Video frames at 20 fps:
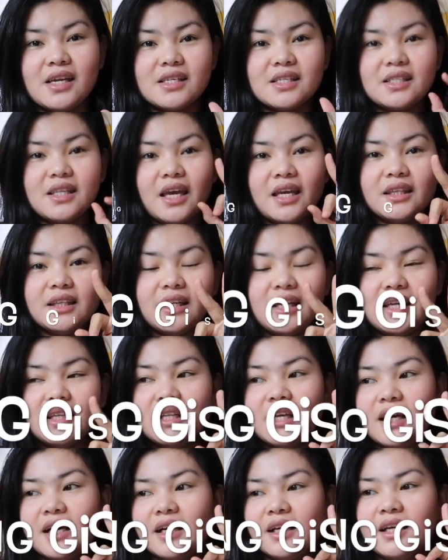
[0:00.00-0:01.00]
is day 3
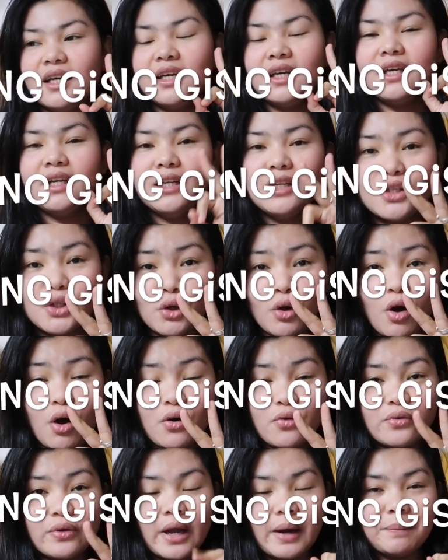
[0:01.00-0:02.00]
ng Lishou
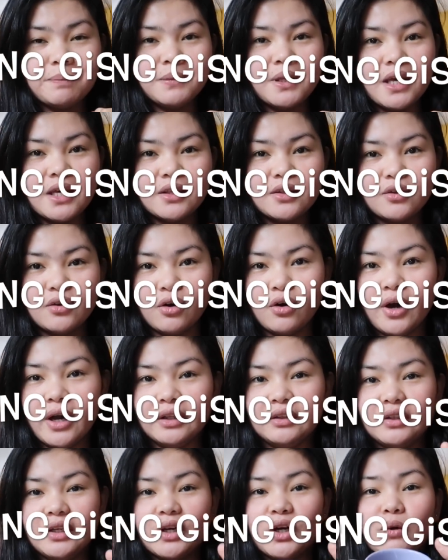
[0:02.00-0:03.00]
coffee update ko.
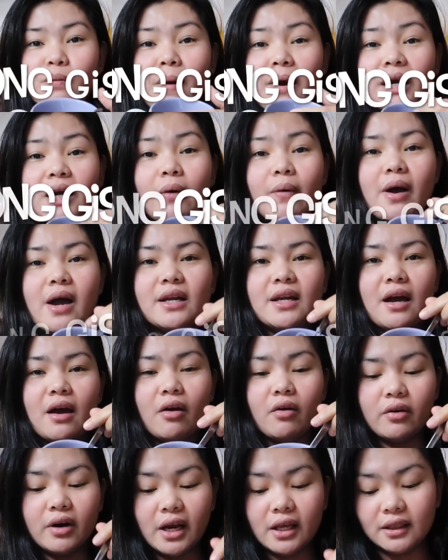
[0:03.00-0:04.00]
Ito na gumagawa na
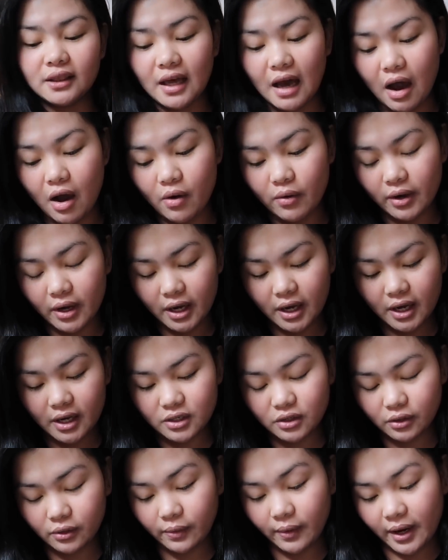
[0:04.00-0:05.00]
ako. Right now
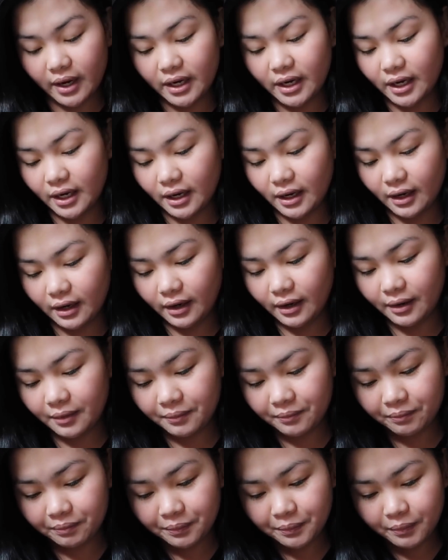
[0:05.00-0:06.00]
is already
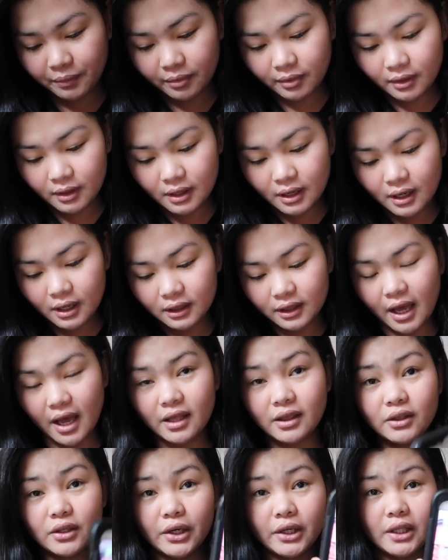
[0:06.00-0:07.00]

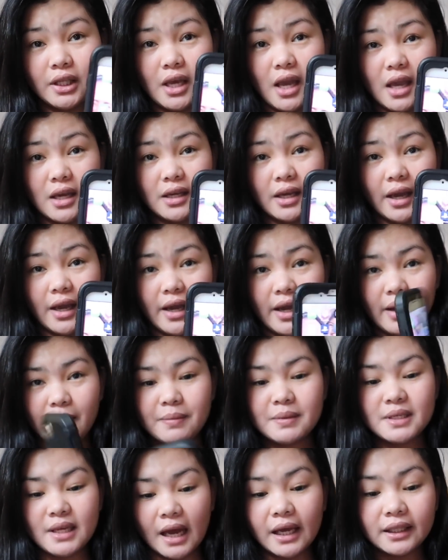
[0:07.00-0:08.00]
10:30
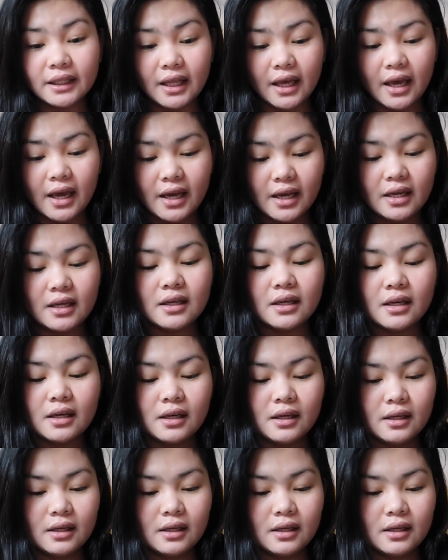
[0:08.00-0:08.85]
a.m. Sunday,